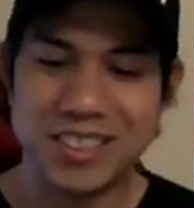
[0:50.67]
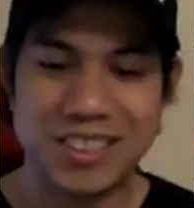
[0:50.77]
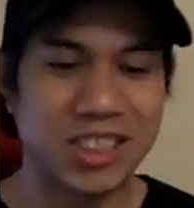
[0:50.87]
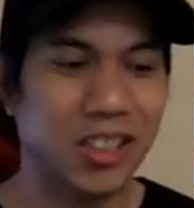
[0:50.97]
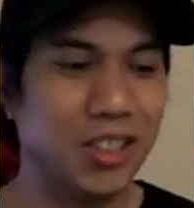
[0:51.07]

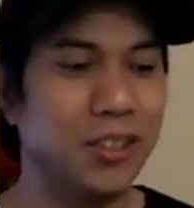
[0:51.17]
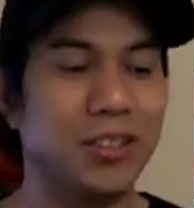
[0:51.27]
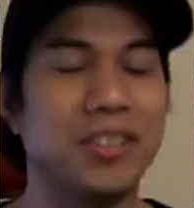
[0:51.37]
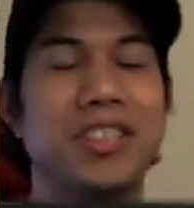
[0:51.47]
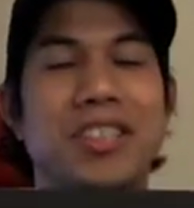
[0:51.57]
So
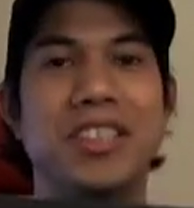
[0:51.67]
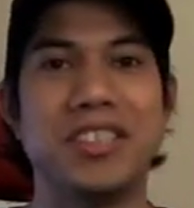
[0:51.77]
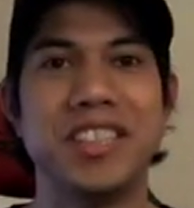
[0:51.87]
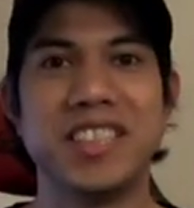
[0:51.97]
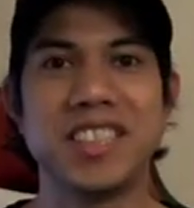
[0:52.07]

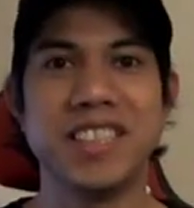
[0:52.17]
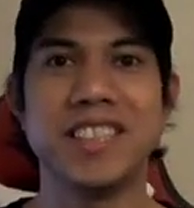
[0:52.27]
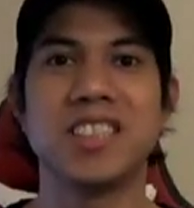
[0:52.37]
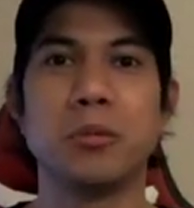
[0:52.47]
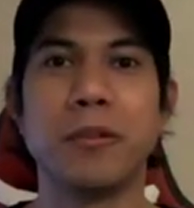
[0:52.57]
this
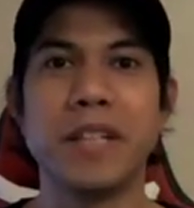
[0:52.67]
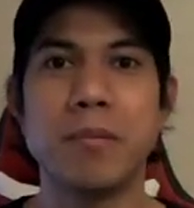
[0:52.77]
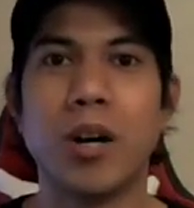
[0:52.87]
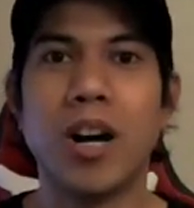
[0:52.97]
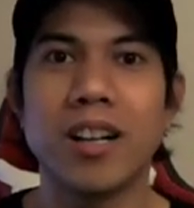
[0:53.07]
is
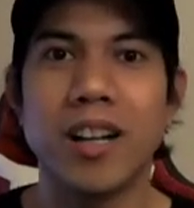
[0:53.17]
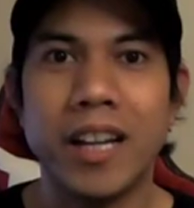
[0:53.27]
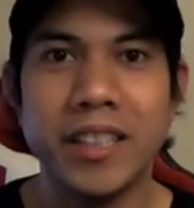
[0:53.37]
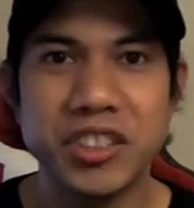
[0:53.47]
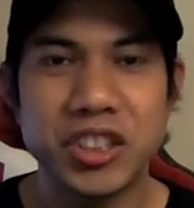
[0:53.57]
Reebok
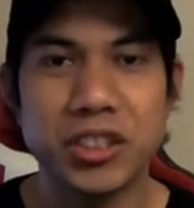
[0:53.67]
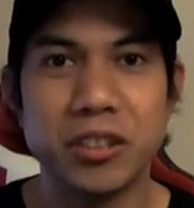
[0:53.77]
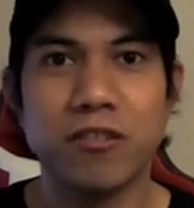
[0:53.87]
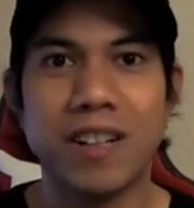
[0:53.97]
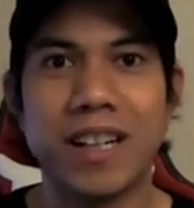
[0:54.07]

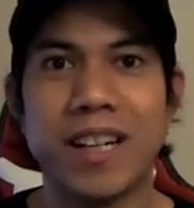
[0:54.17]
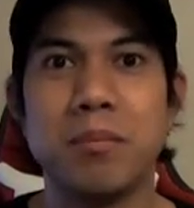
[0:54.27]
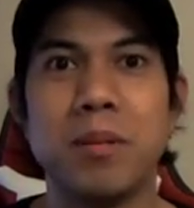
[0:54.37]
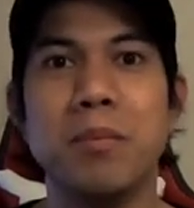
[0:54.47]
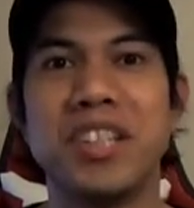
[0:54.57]
Answer
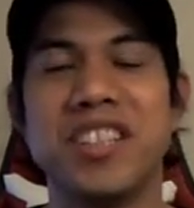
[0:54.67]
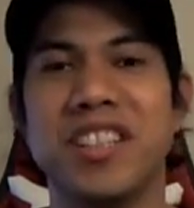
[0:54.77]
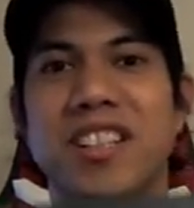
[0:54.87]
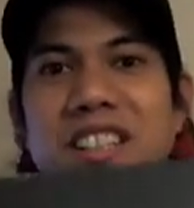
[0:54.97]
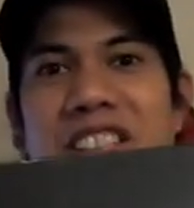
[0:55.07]
5
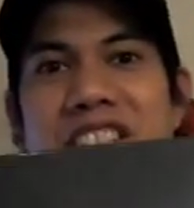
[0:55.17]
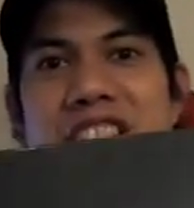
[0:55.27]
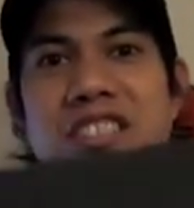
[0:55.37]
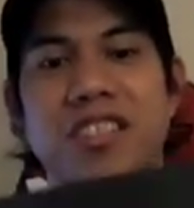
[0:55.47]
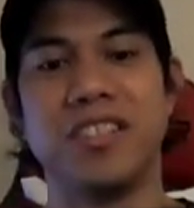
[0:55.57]
Bethel
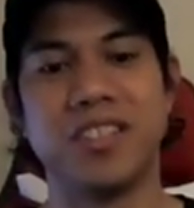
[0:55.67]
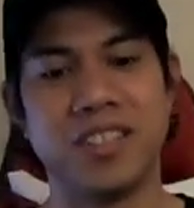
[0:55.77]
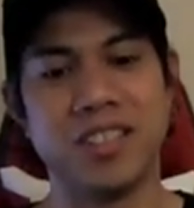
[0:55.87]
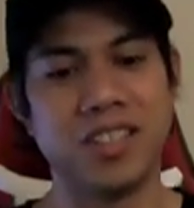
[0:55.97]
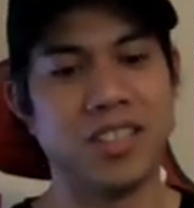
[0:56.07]
Edition.
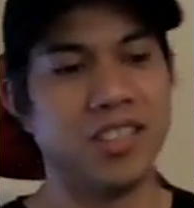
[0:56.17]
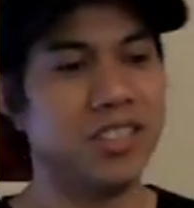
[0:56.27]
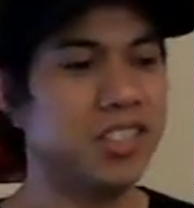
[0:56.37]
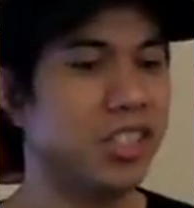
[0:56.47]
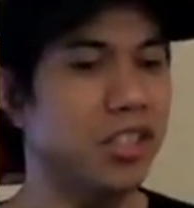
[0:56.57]

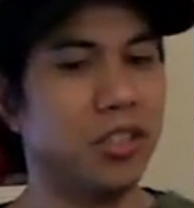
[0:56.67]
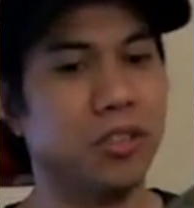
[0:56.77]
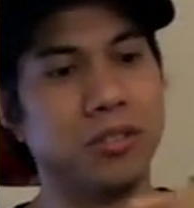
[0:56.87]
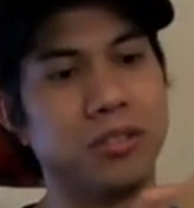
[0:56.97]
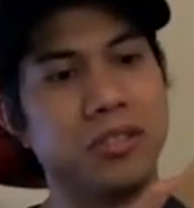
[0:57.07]

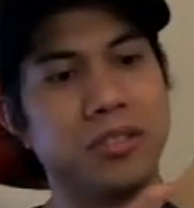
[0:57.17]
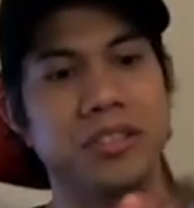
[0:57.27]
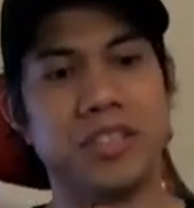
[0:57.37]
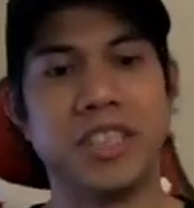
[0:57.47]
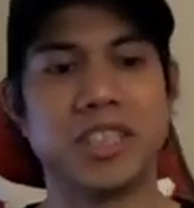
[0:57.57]
So
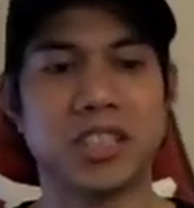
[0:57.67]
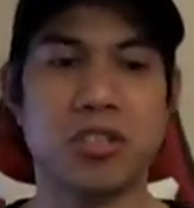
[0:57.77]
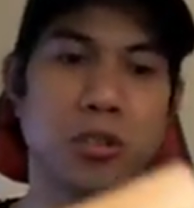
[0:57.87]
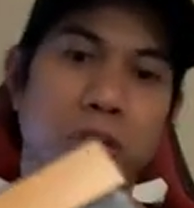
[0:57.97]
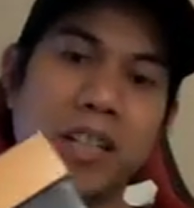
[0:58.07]
this
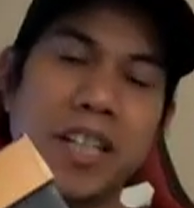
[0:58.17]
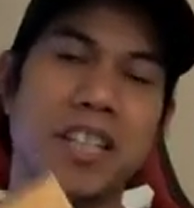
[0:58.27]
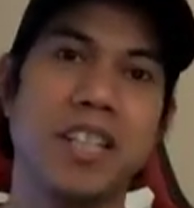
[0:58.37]
shoe right